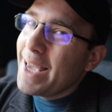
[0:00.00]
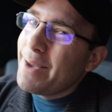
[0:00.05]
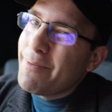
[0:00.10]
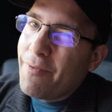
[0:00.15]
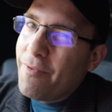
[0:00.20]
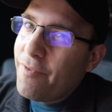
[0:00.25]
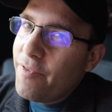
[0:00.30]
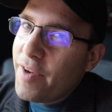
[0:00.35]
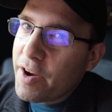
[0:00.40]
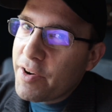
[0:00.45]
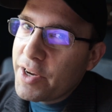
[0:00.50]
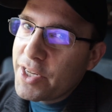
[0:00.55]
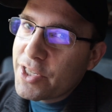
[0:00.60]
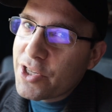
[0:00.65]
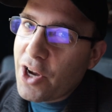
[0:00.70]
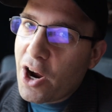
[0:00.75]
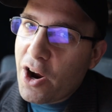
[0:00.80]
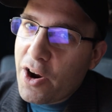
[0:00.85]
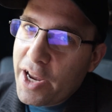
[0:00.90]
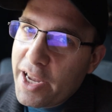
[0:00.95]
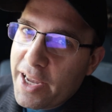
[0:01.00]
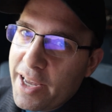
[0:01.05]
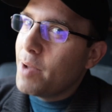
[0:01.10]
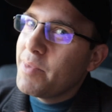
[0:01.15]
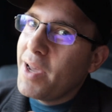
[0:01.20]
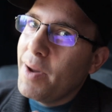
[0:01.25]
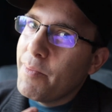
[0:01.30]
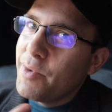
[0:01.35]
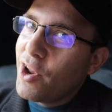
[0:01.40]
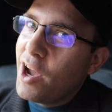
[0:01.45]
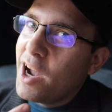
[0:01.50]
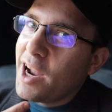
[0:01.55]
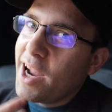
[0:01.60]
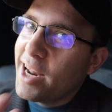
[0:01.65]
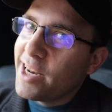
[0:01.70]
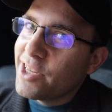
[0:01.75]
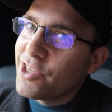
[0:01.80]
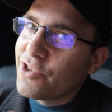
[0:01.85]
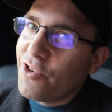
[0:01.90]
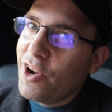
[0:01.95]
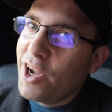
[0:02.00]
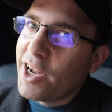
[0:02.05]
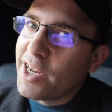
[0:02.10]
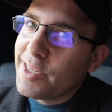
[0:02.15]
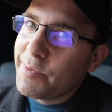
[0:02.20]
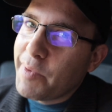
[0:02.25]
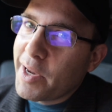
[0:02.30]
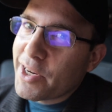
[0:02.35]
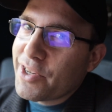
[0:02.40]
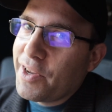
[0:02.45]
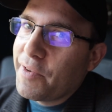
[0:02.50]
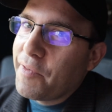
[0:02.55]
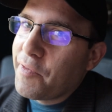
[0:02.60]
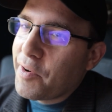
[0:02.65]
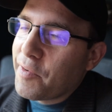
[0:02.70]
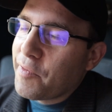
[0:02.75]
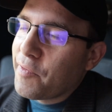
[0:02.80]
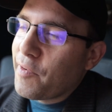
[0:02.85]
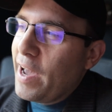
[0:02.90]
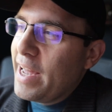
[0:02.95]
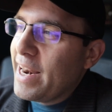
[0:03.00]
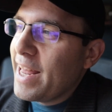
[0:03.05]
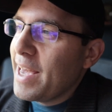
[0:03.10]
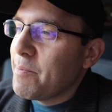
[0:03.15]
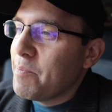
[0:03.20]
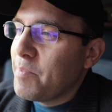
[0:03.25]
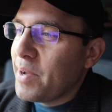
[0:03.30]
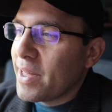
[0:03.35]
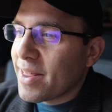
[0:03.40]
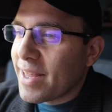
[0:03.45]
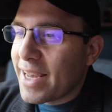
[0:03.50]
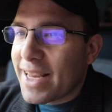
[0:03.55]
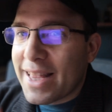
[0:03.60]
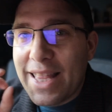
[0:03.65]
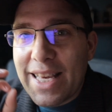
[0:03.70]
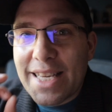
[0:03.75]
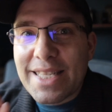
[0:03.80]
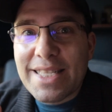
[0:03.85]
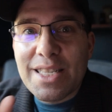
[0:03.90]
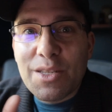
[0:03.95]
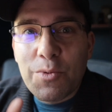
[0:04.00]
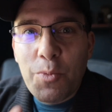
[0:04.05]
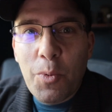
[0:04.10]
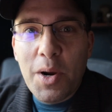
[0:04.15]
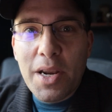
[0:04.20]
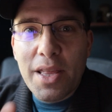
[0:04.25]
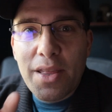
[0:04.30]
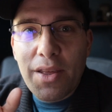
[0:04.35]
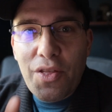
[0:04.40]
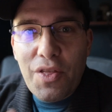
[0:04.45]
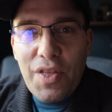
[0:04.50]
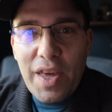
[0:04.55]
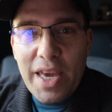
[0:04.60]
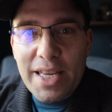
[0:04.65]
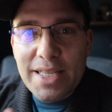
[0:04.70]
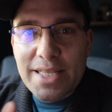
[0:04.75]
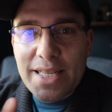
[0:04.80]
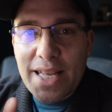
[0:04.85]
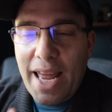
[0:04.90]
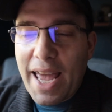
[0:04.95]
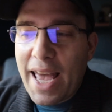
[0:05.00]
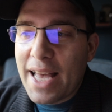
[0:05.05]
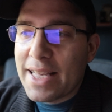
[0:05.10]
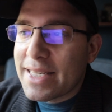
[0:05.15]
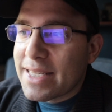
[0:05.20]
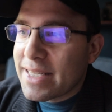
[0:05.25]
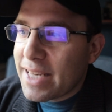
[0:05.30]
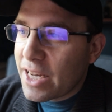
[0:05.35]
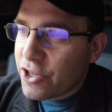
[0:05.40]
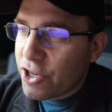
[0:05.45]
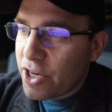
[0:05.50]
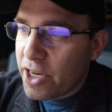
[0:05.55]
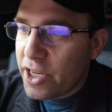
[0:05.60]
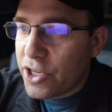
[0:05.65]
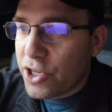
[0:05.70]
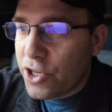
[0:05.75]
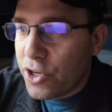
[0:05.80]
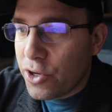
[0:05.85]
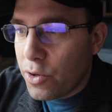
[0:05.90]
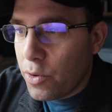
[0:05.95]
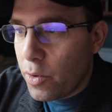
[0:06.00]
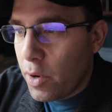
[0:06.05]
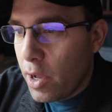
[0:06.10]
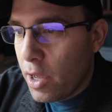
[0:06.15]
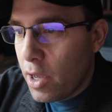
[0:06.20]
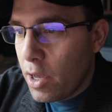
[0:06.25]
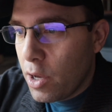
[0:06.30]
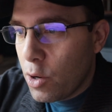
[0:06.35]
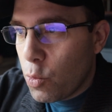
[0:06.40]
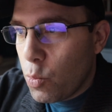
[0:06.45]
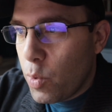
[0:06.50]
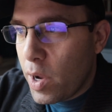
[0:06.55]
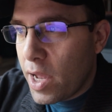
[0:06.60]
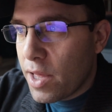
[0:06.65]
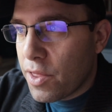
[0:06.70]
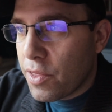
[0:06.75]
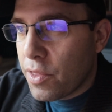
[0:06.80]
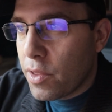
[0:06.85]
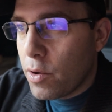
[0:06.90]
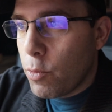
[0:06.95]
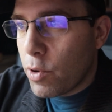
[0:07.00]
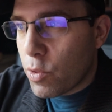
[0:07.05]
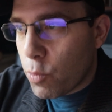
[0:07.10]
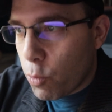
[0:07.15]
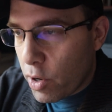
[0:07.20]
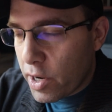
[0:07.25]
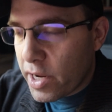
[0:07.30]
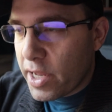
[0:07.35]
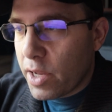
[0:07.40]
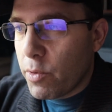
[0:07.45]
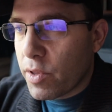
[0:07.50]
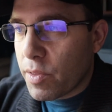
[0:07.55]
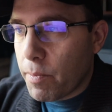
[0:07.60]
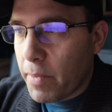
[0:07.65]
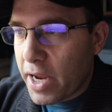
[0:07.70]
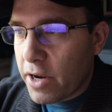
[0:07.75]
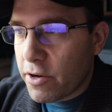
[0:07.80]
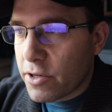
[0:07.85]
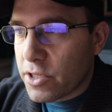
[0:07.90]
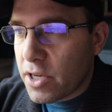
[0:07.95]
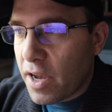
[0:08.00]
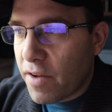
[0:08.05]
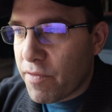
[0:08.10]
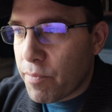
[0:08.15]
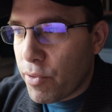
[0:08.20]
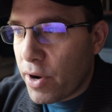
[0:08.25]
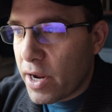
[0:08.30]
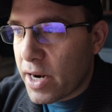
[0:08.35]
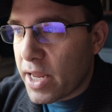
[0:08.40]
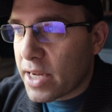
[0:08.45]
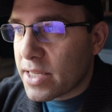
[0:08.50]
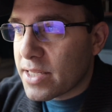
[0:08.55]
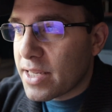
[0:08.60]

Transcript: am very sorry. I'm coming on kind of strong, especially for Friday, but like this is one of the things that I had such an issue with working with Microsoft products.